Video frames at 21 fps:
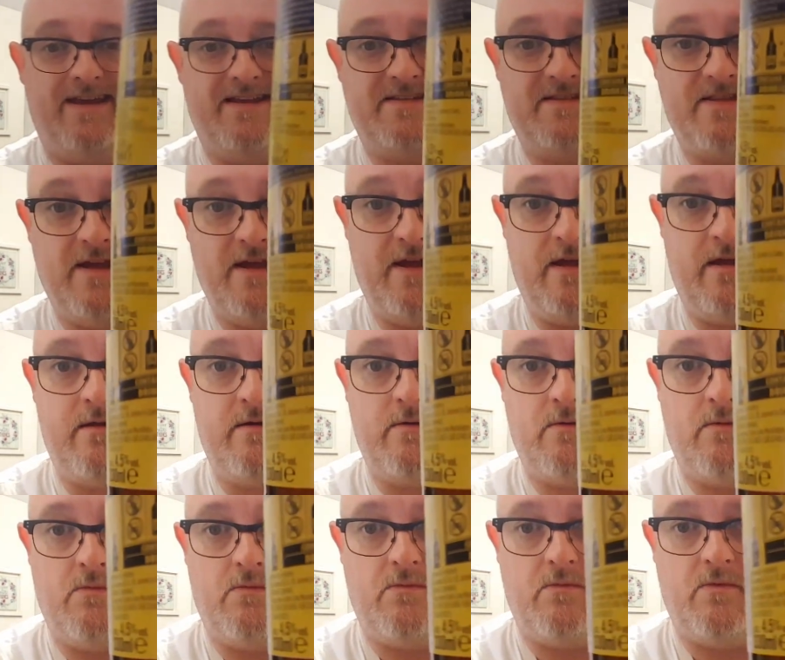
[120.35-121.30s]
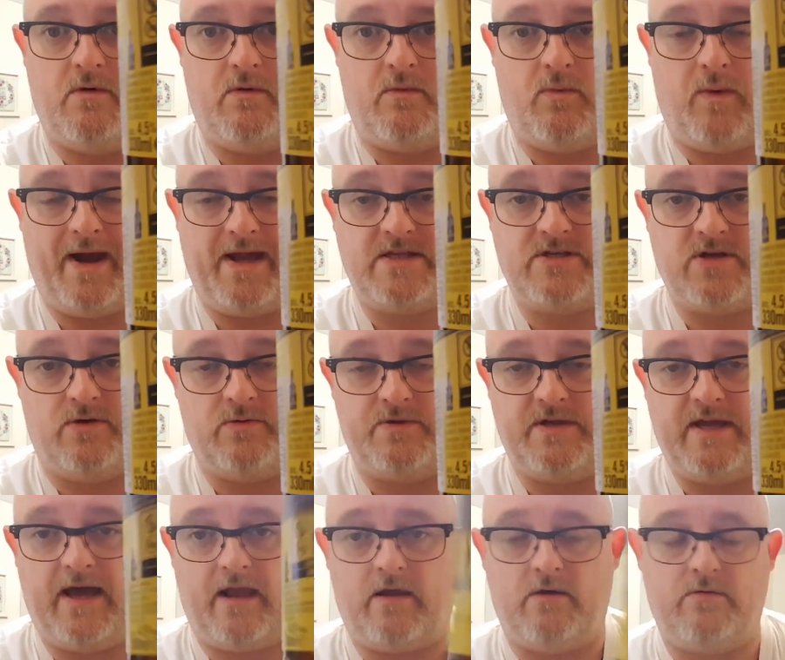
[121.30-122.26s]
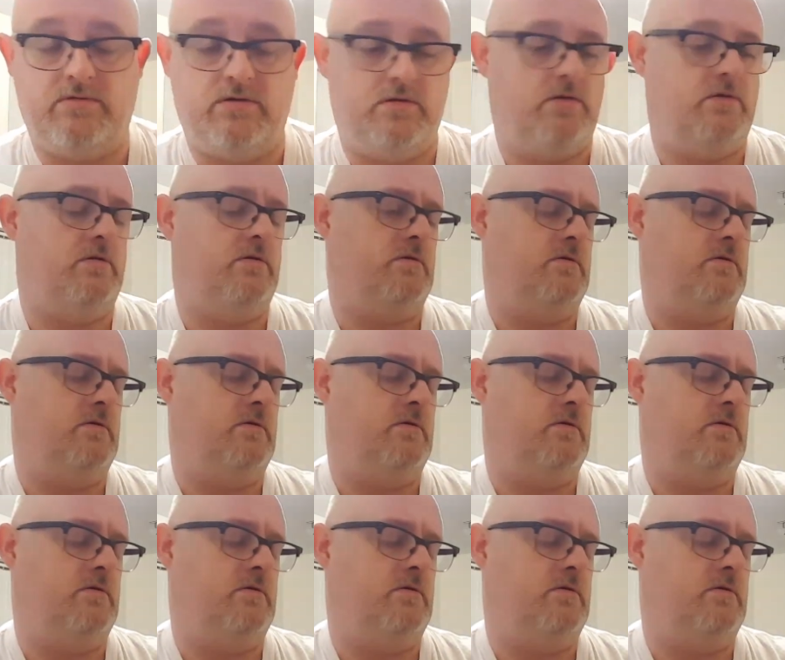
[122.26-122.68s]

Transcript: is there white on yellow.